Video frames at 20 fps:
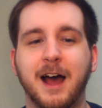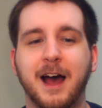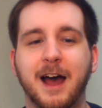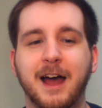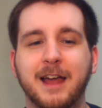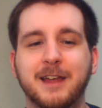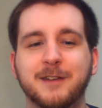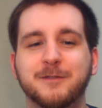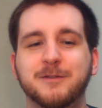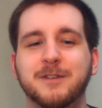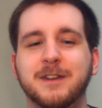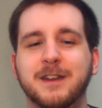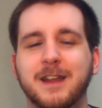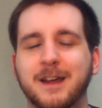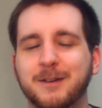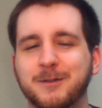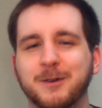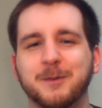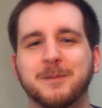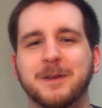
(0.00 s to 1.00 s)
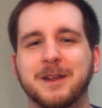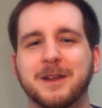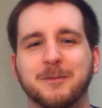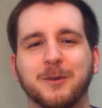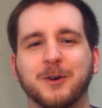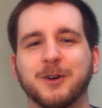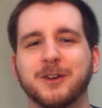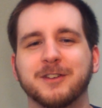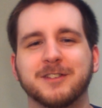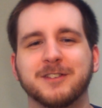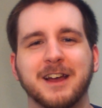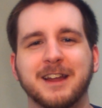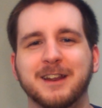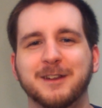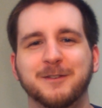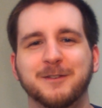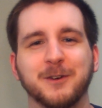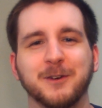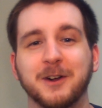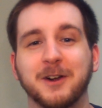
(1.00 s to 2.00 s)
I have never been more
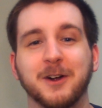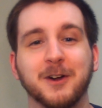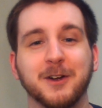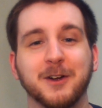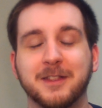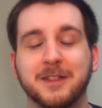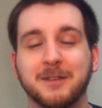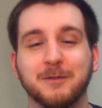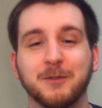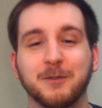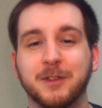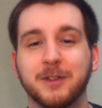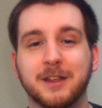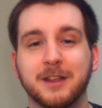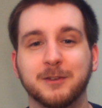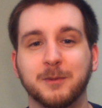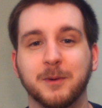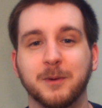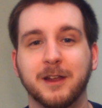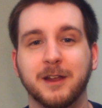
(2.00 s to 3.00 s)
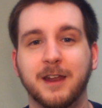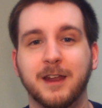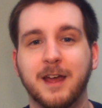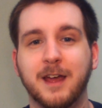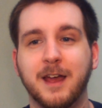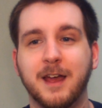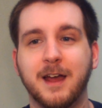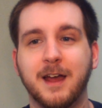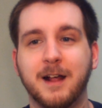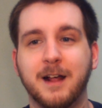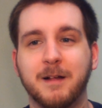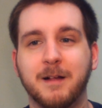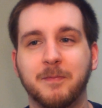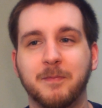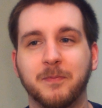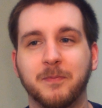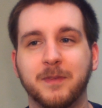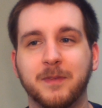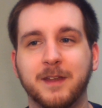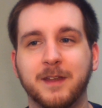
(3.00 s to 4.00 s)
excited for an arc than for this one.
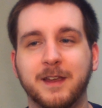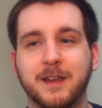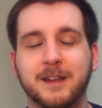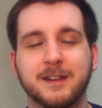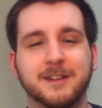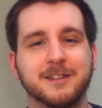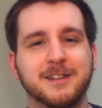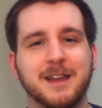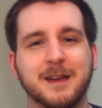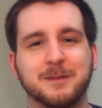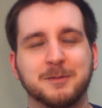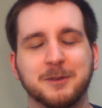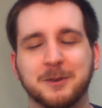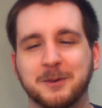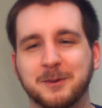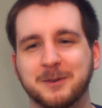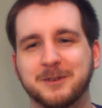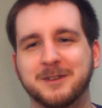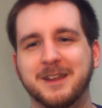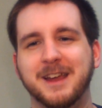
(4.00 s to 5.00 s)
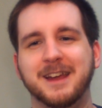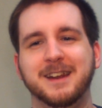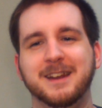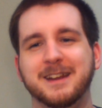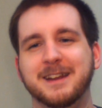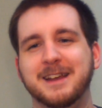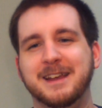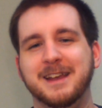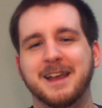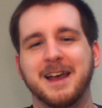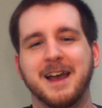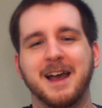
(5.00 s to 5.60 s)
It is absolute insanity.